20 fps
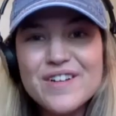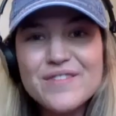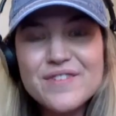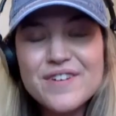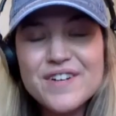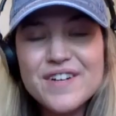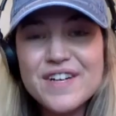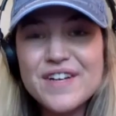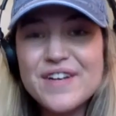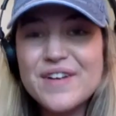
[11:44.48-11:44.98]

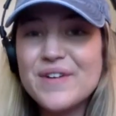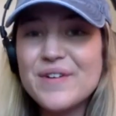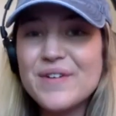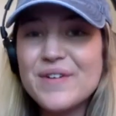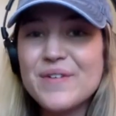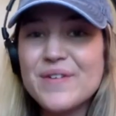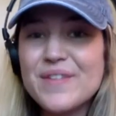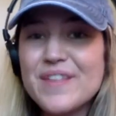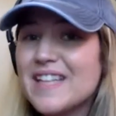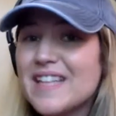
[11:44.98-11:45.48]
for
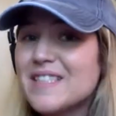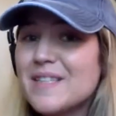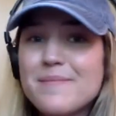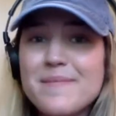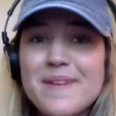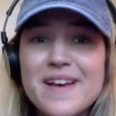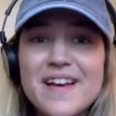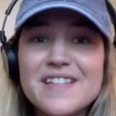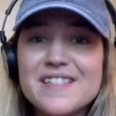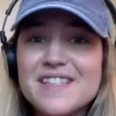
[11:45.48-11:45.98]
you. That's
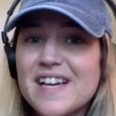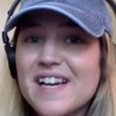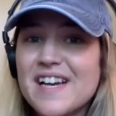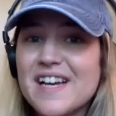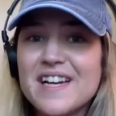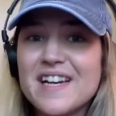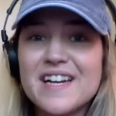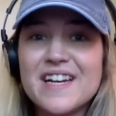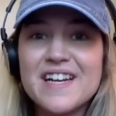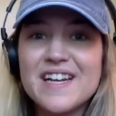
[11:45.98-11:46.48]

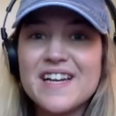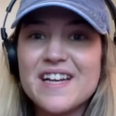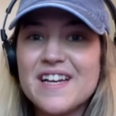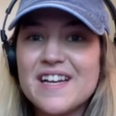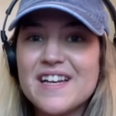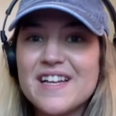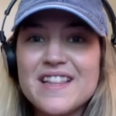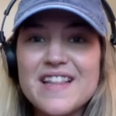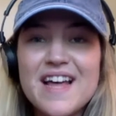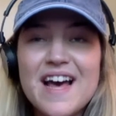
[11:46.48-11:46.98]
amazing.
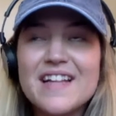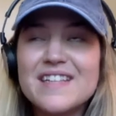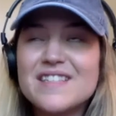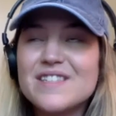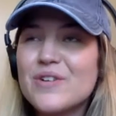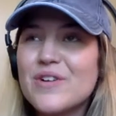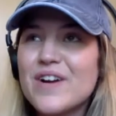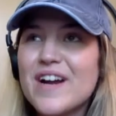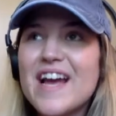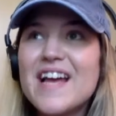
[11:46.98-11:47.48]
That's great.